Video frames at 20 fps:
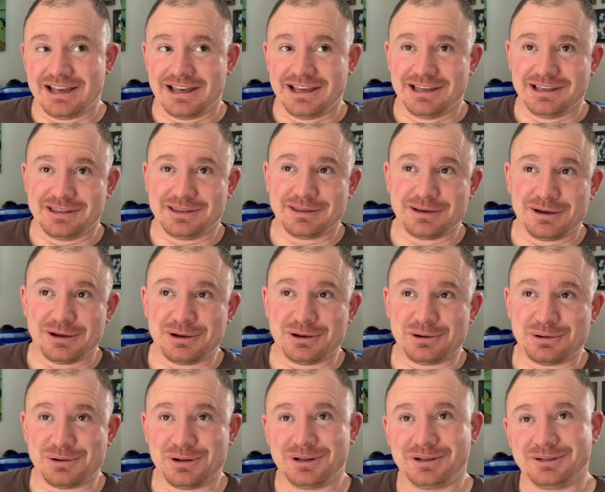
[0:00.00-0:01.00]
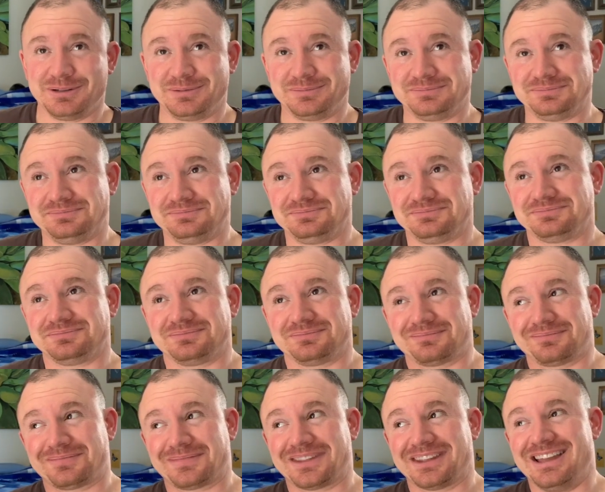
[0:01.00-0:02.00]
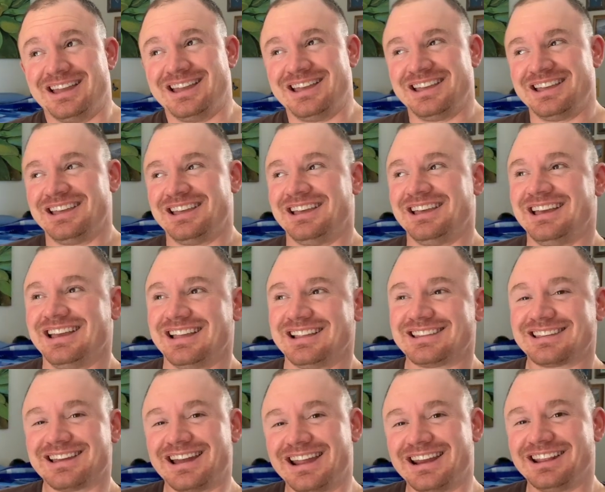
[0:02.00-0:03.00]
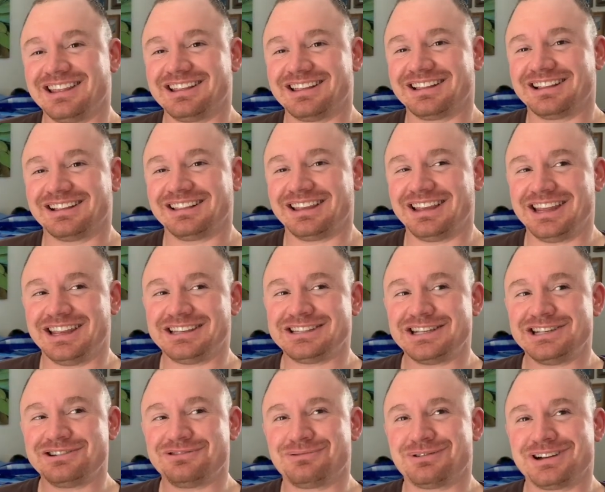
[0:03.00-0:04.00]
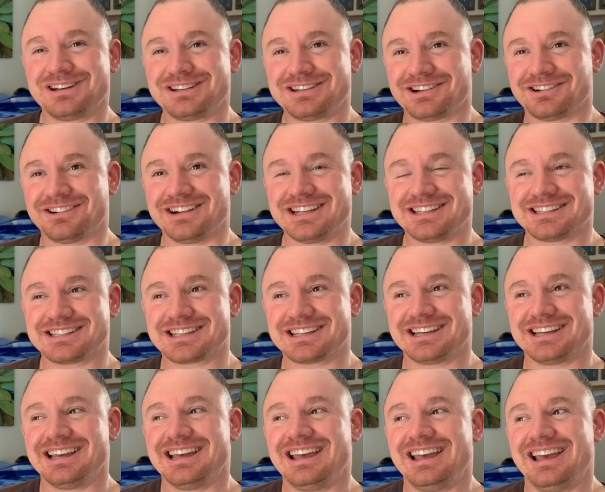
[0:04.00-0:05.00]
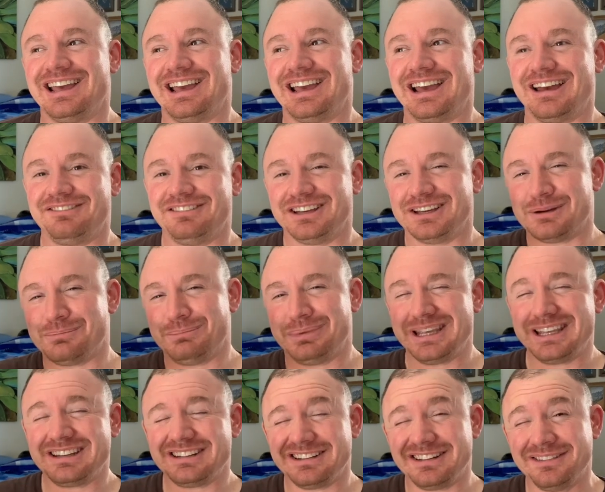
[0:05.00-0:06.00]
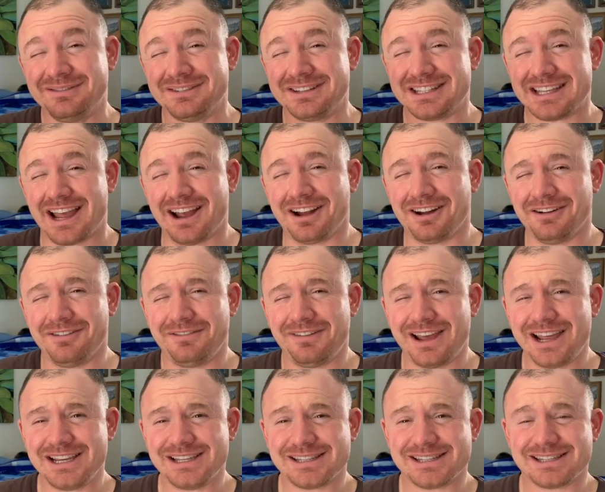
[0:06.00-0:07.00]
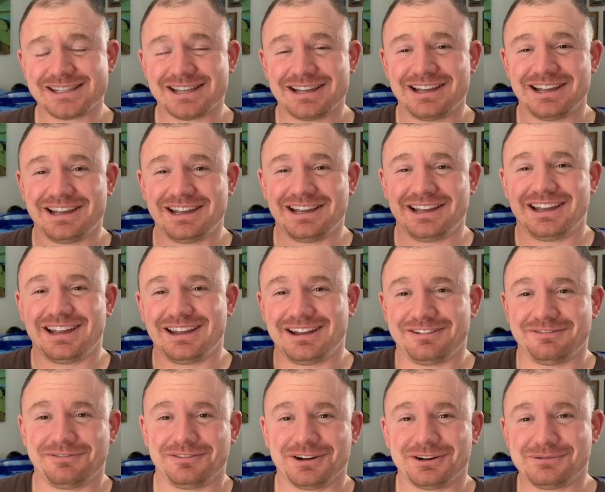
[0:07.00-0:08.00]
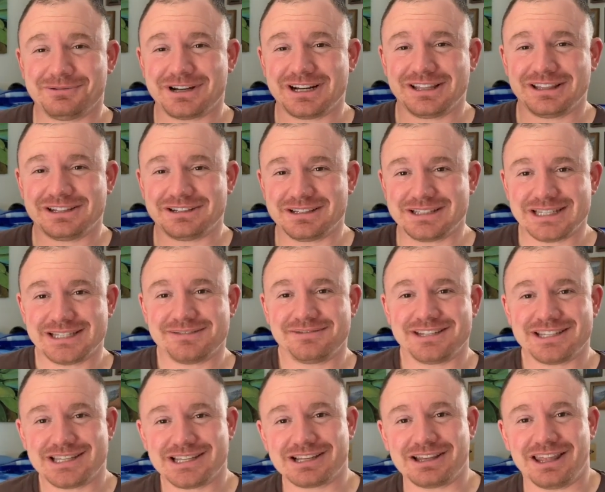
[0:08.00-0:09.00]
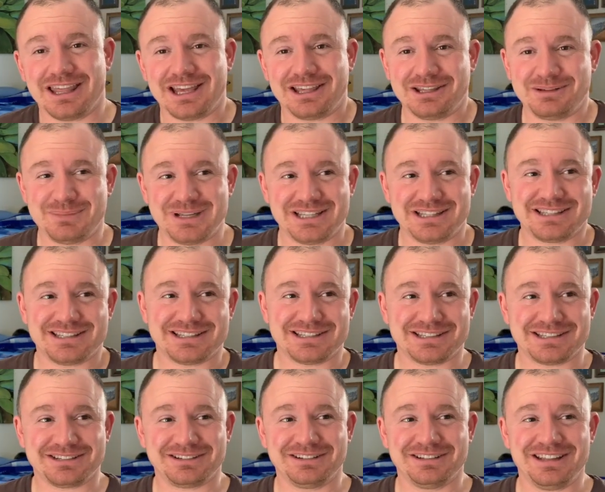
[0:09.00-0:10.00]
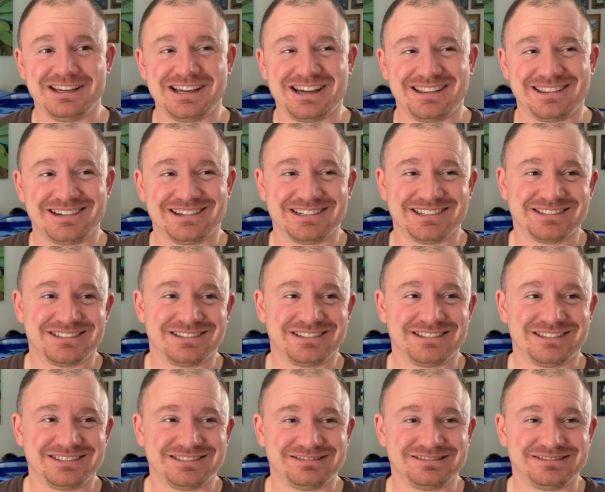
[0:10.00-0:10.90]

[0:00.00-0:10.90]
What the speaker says: So it's kind of like, do you want to risk having a bit of sacrifice for one of those physical elements or the other?